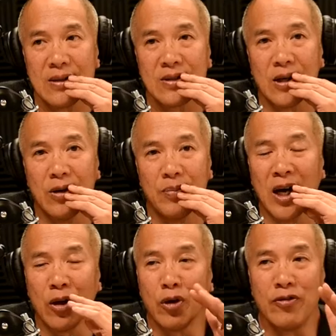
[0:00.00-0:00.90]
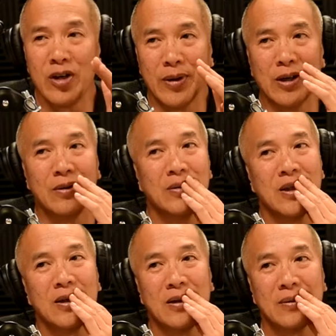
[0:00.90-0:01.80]
so male or female.
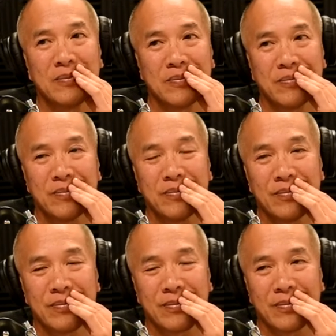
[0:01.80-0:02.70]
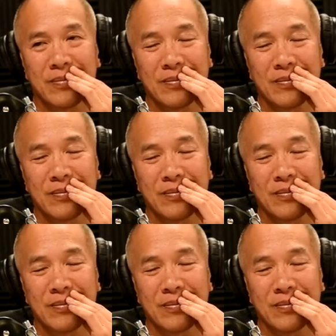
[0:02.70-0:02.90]
Yeah. Yeah, I mean,